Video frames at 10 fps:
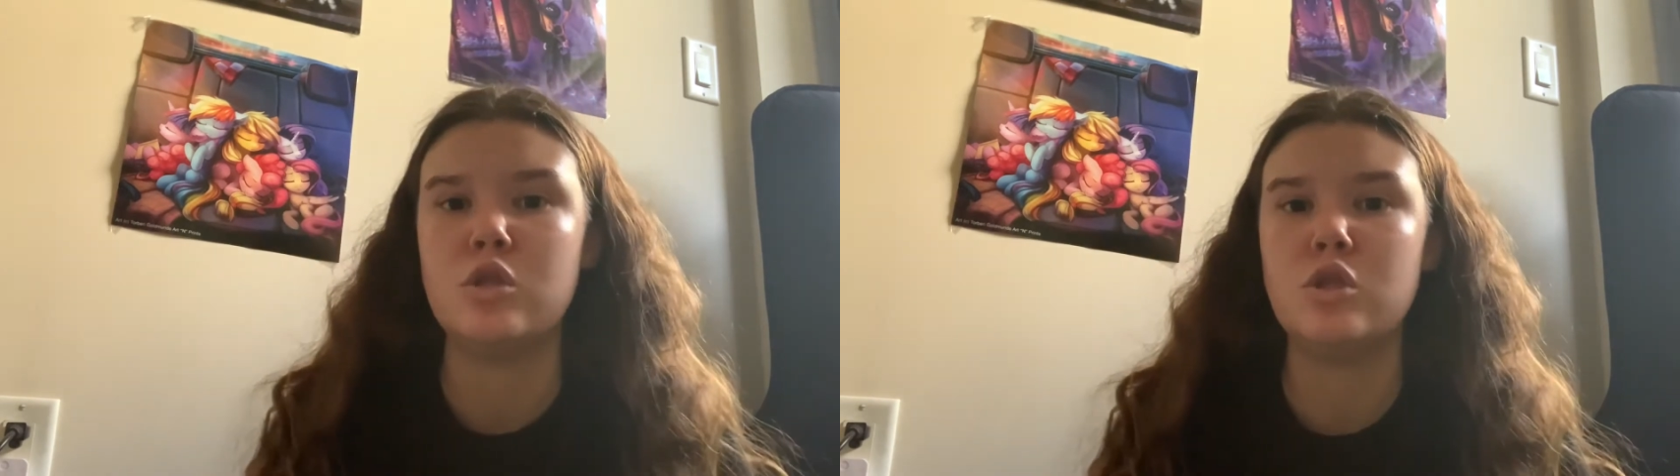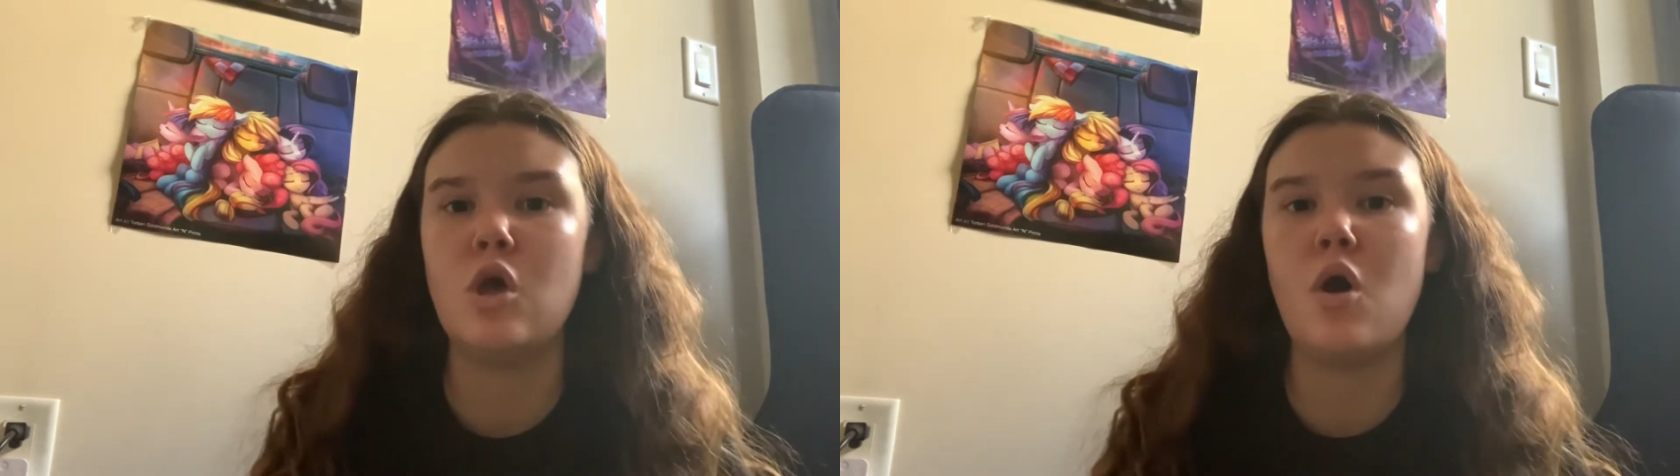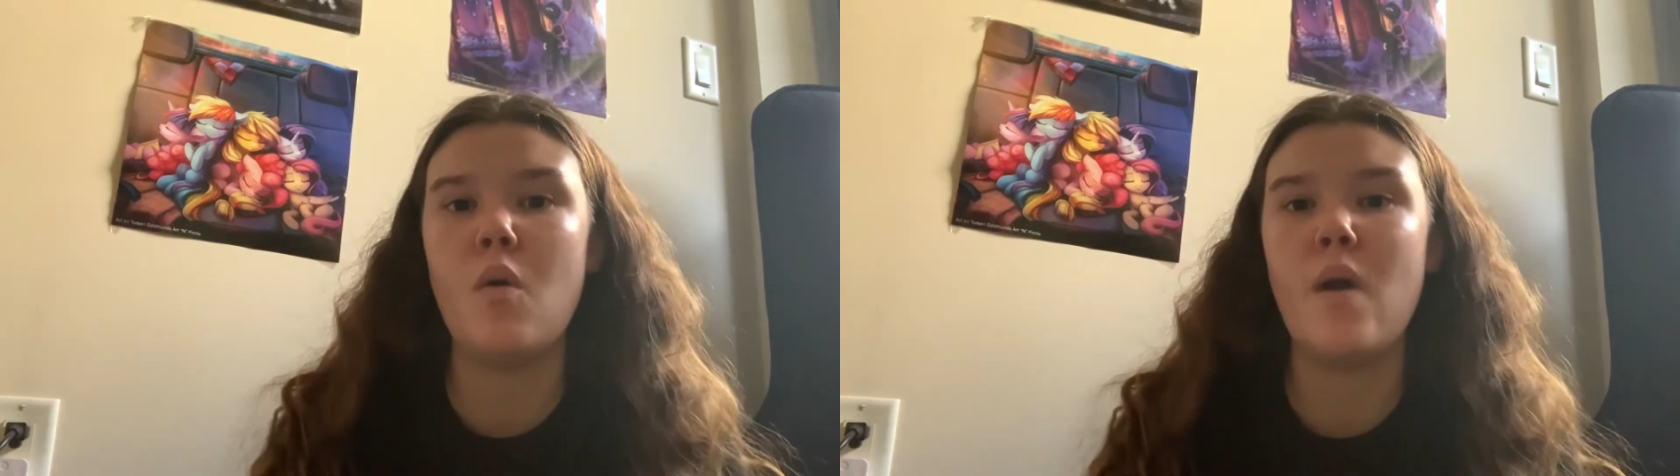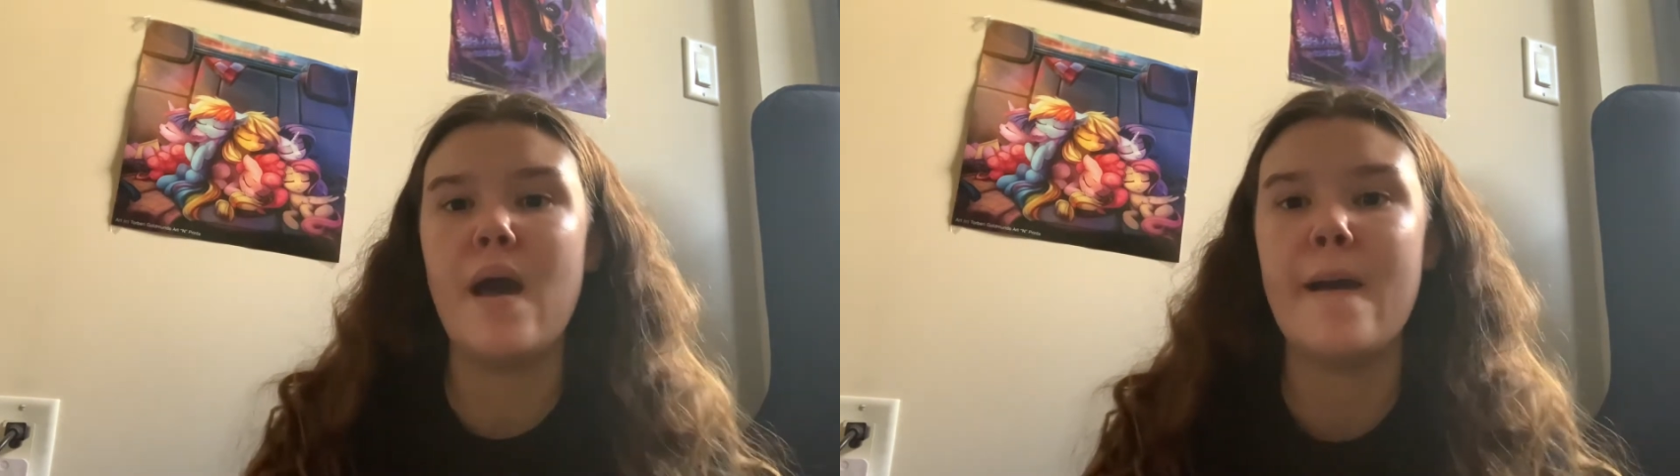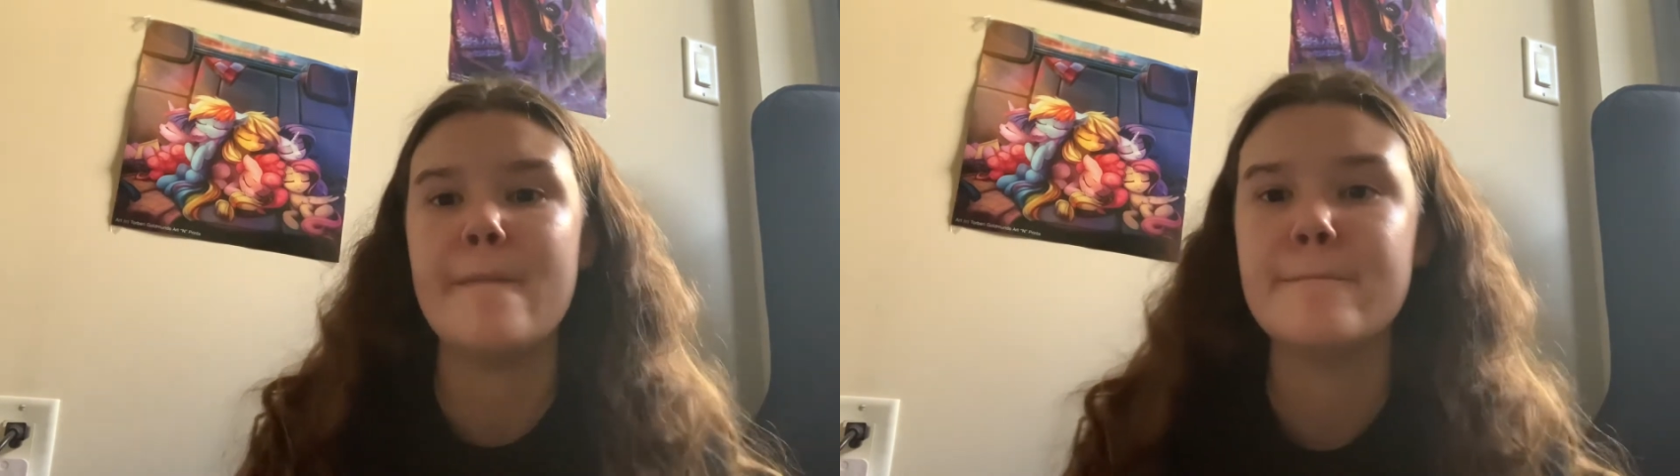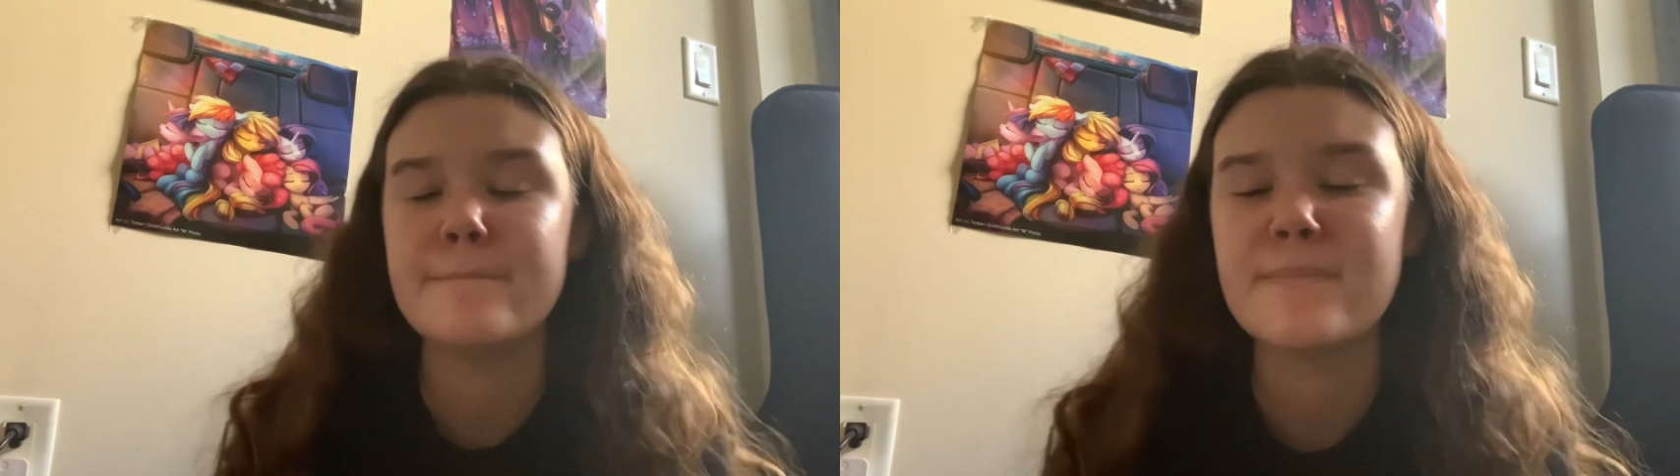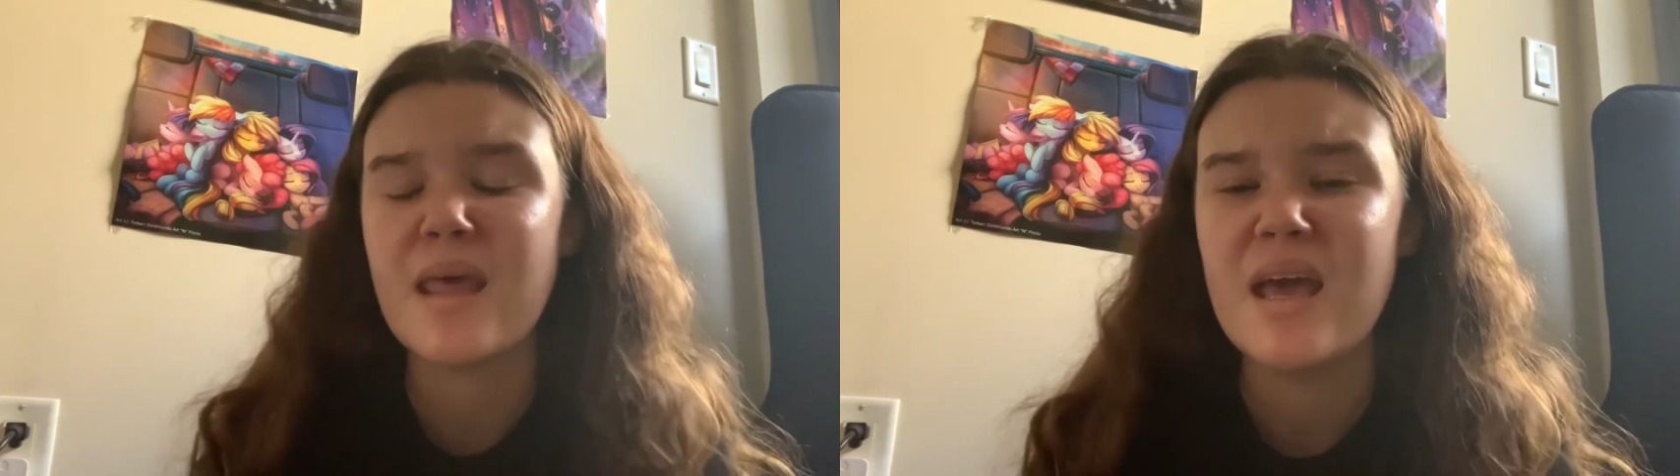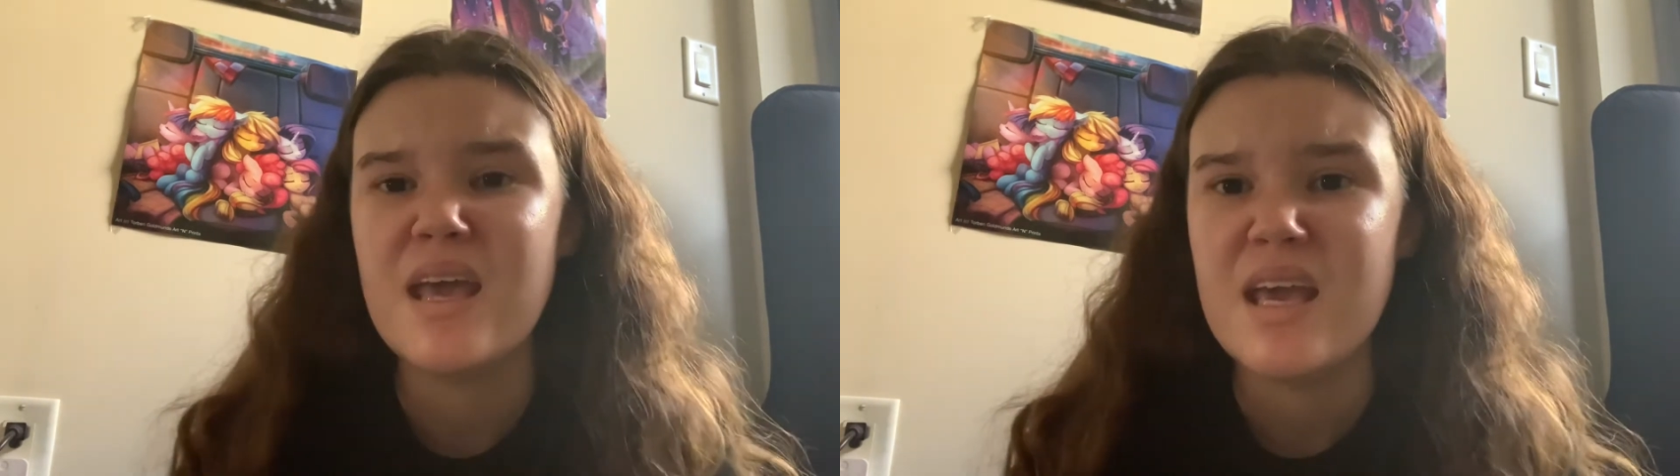So,
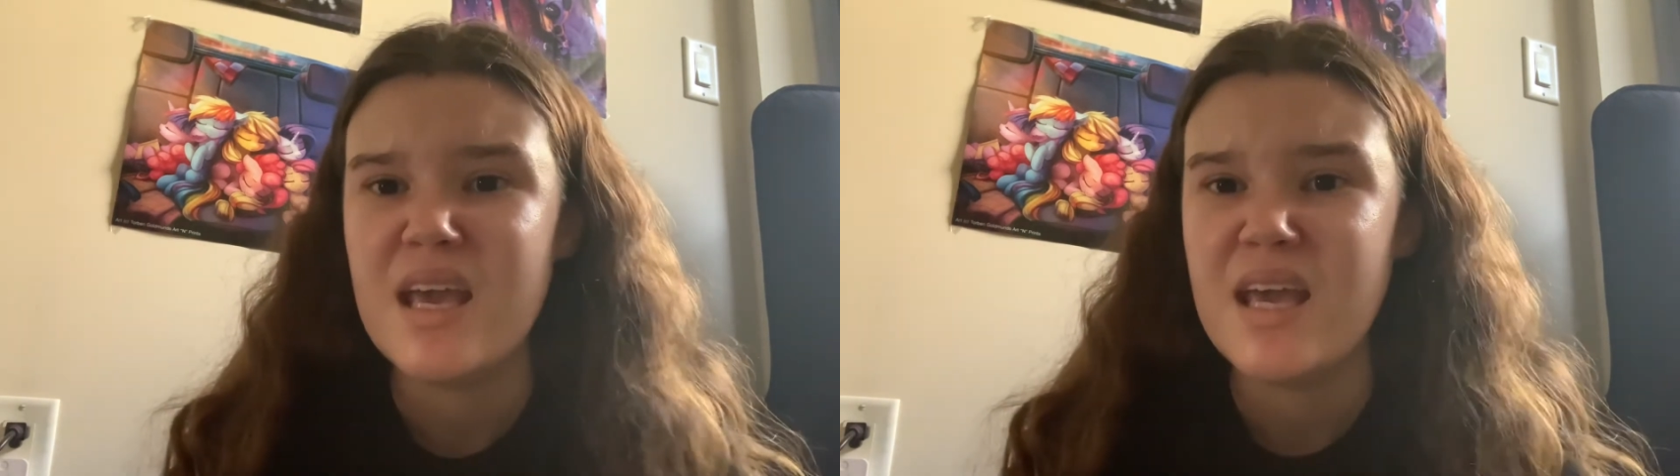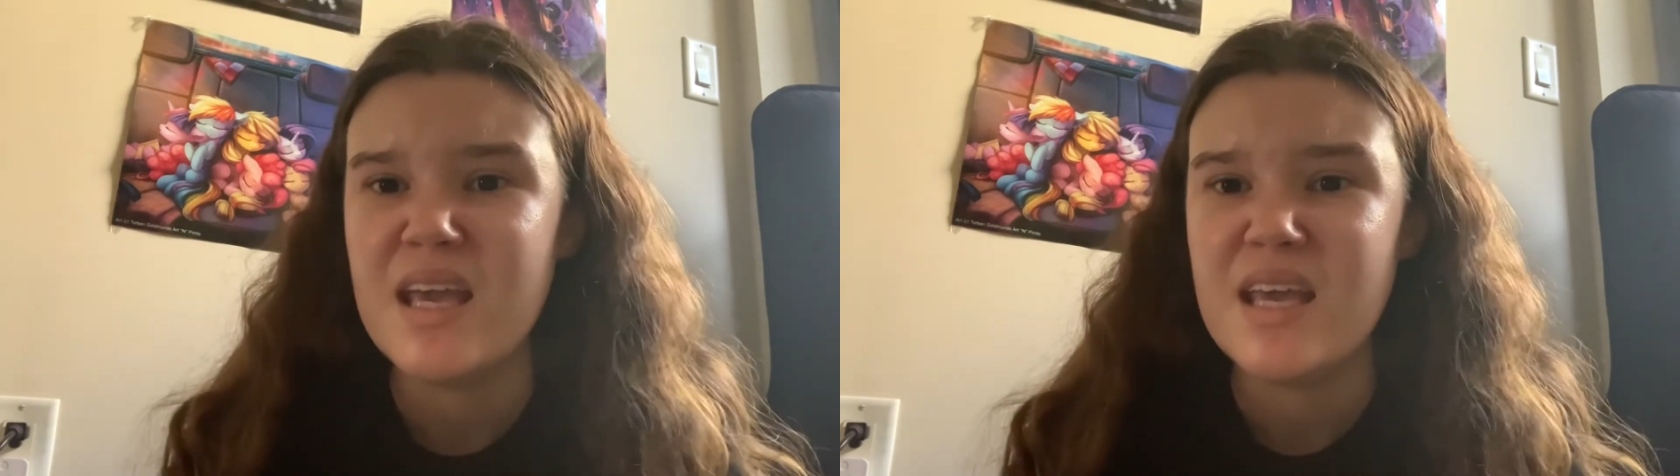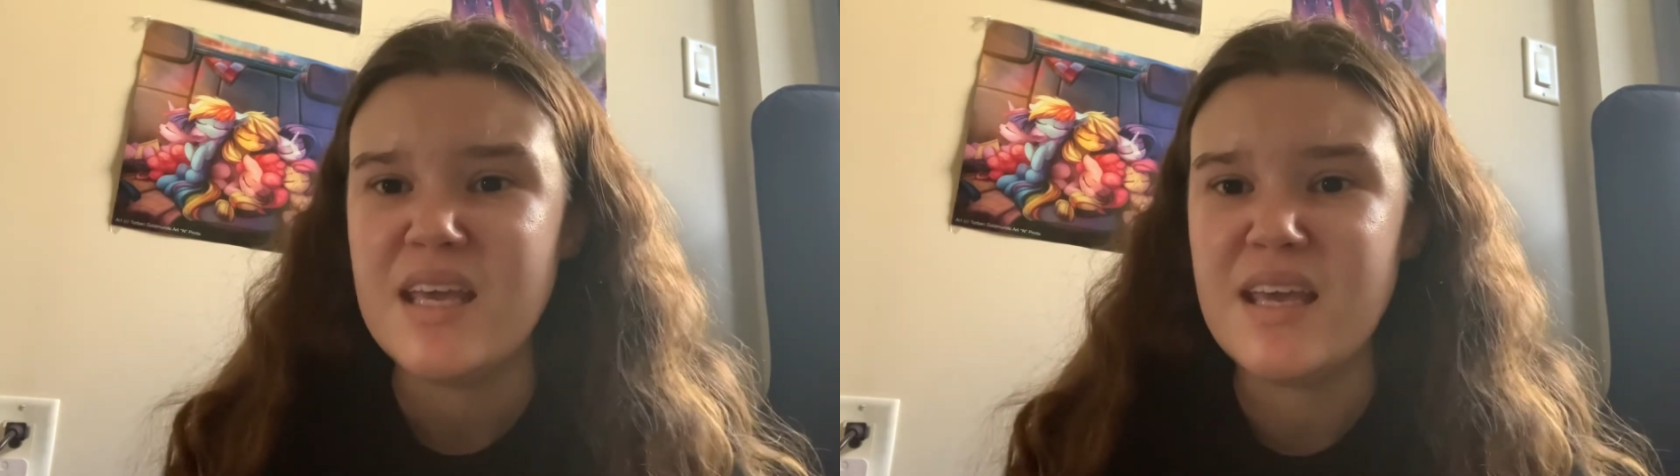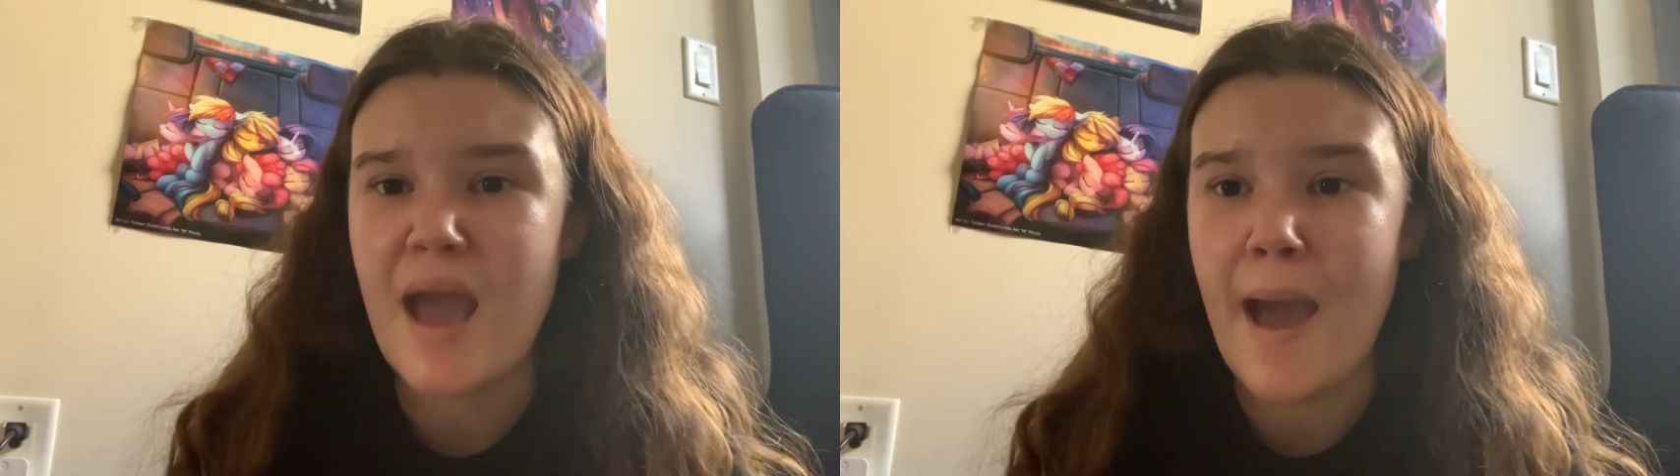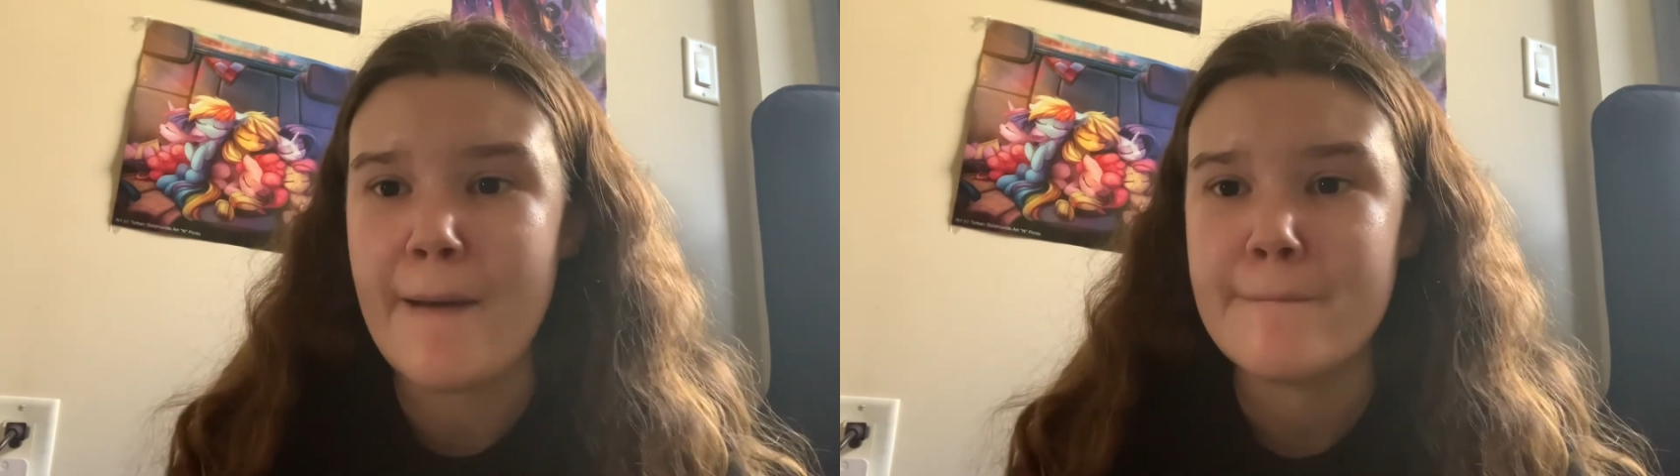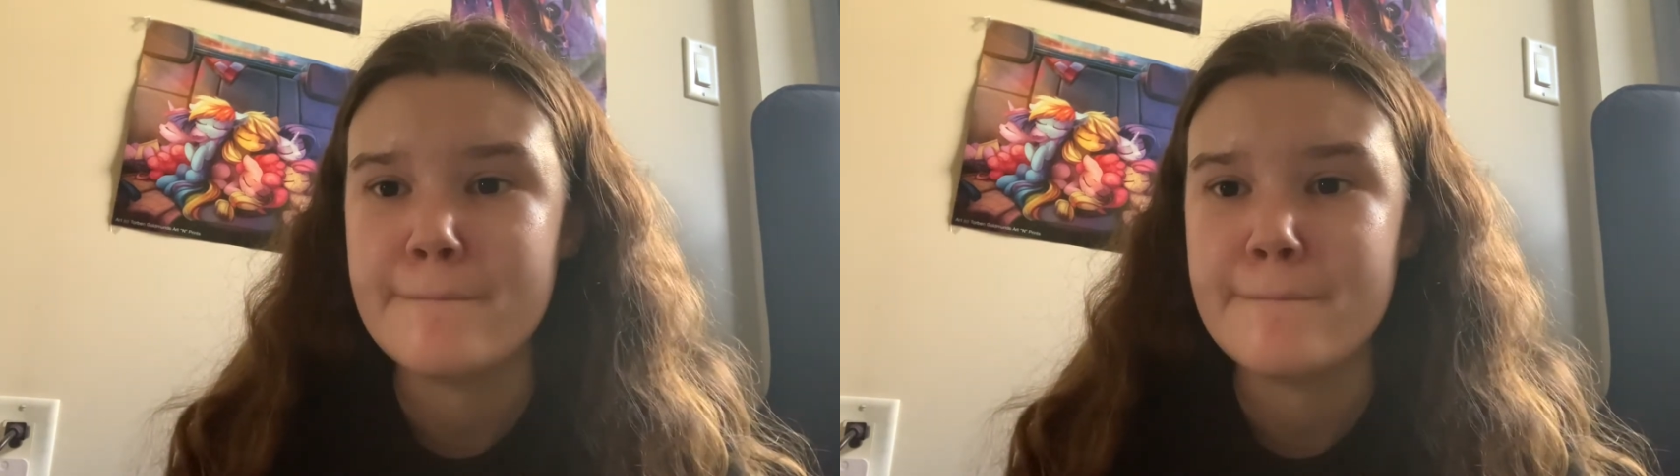yeah.